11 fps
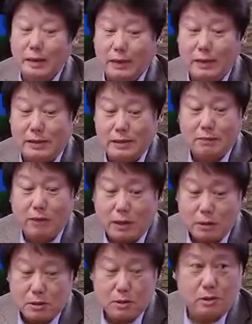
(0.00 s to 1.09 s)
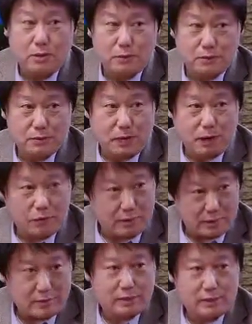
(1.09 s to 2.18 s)
they did very good on
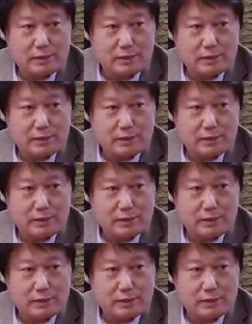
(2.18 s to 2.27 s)
this